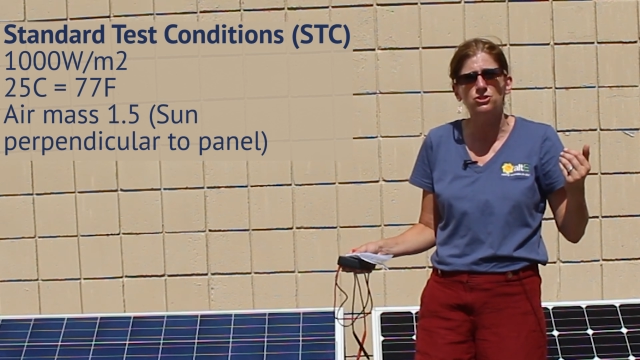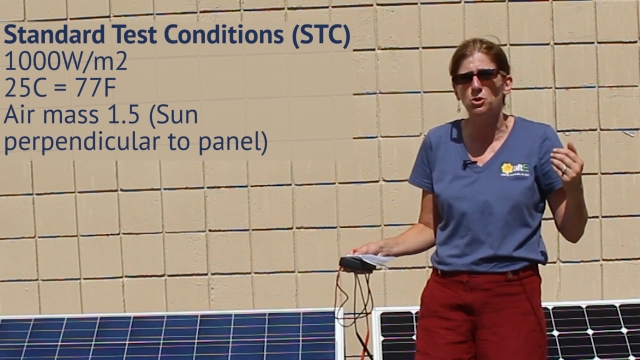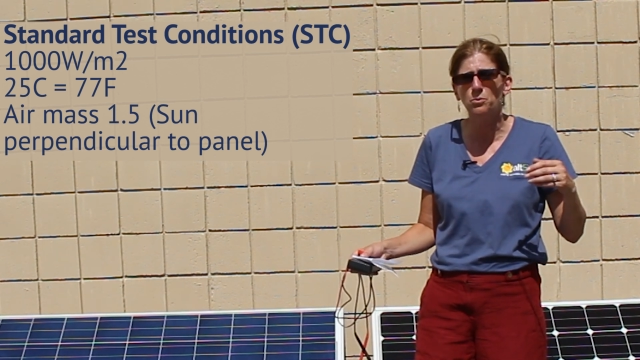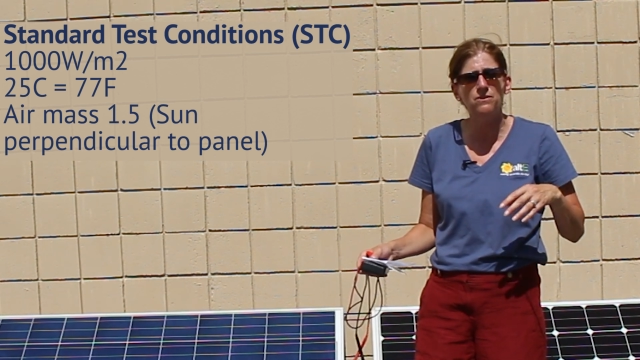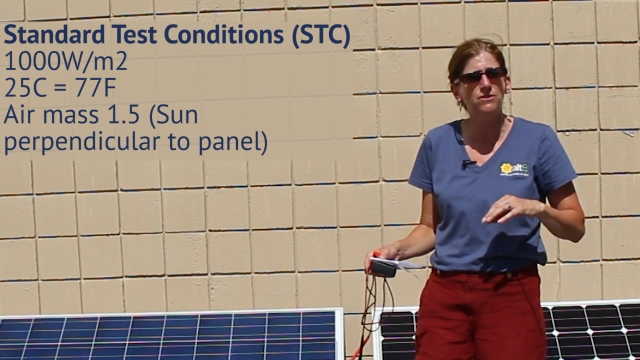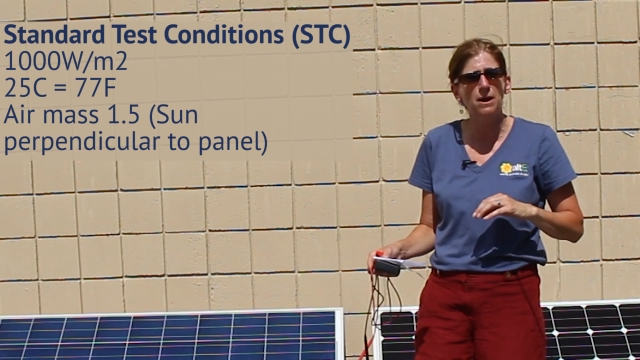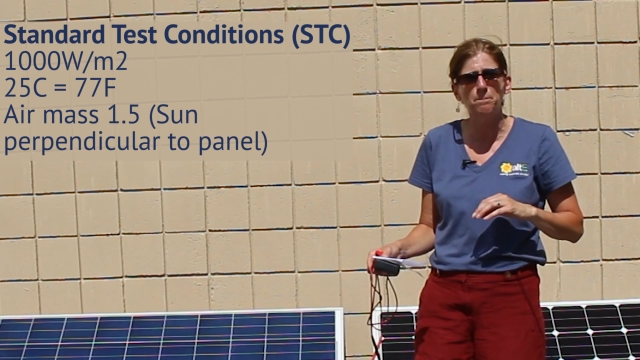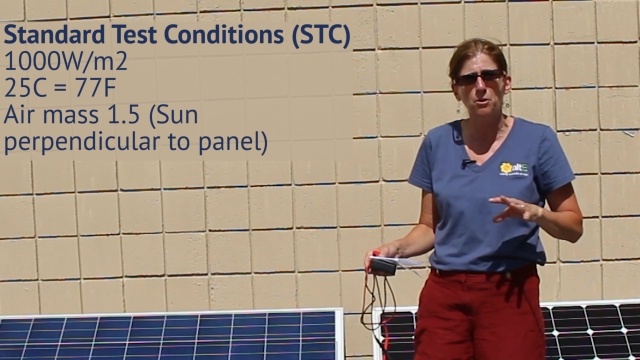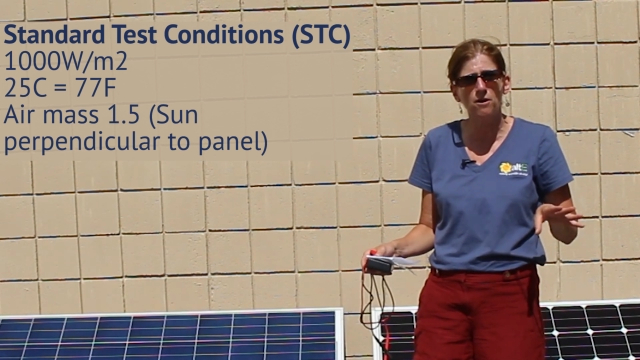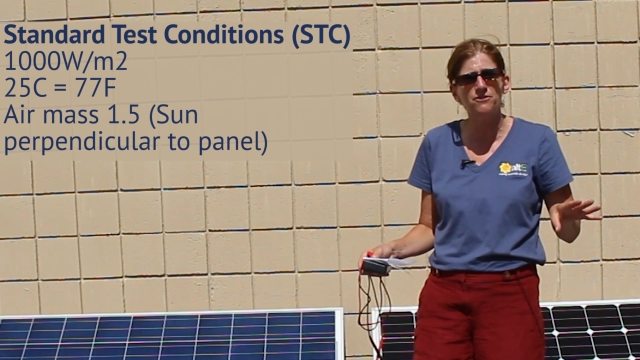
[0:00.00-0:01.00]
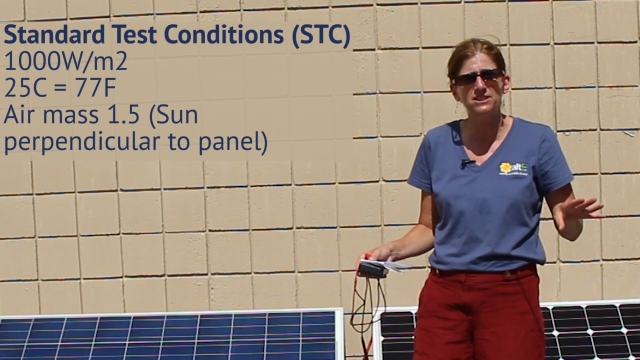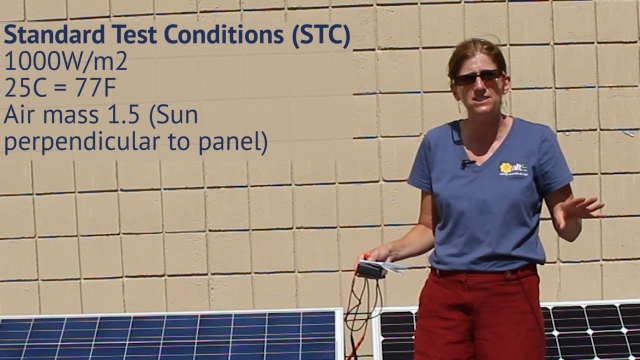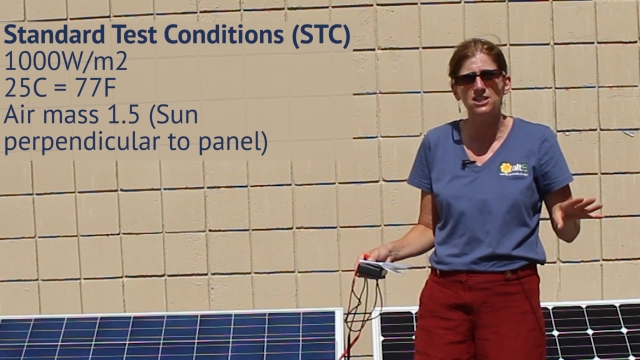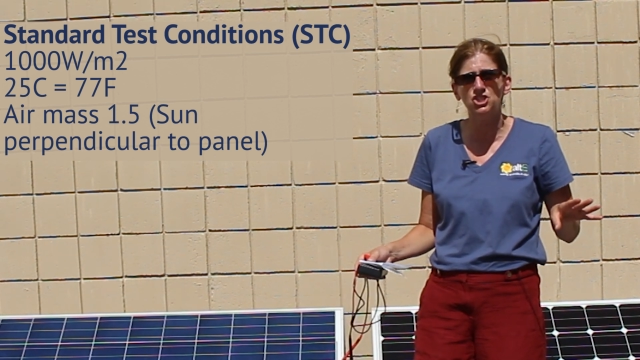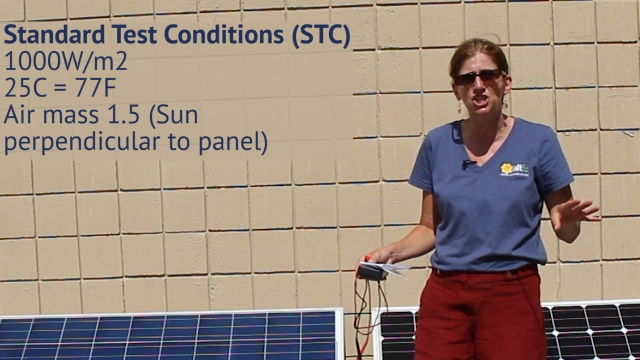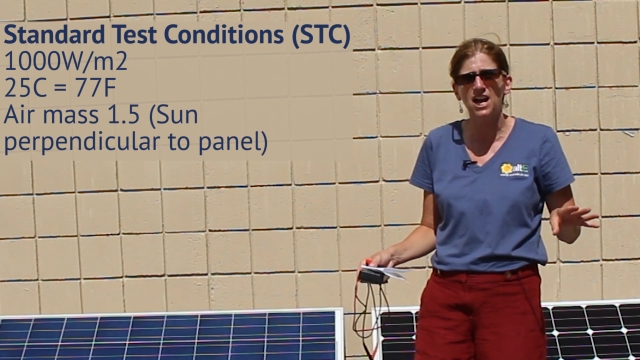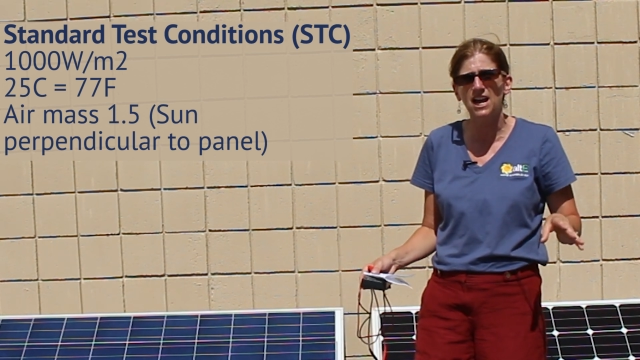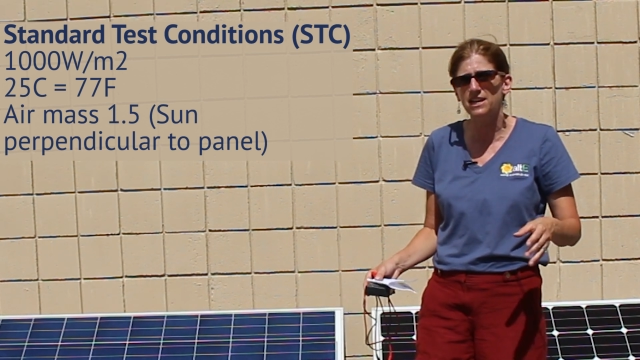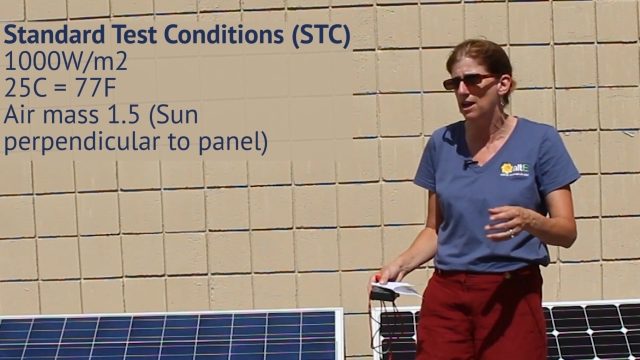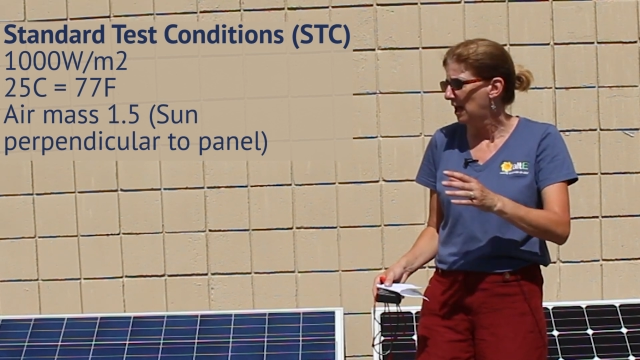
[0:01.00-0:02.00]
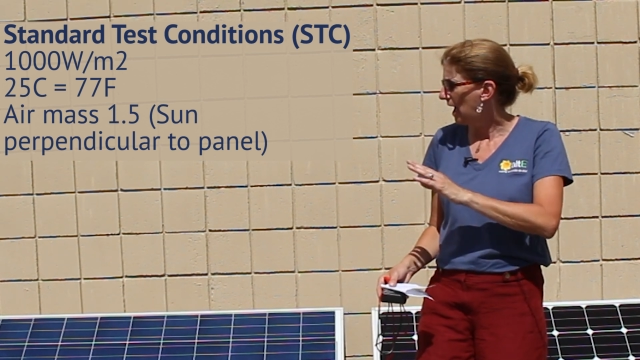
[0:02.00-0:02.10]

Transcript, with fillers: So we've got perfect sunshine.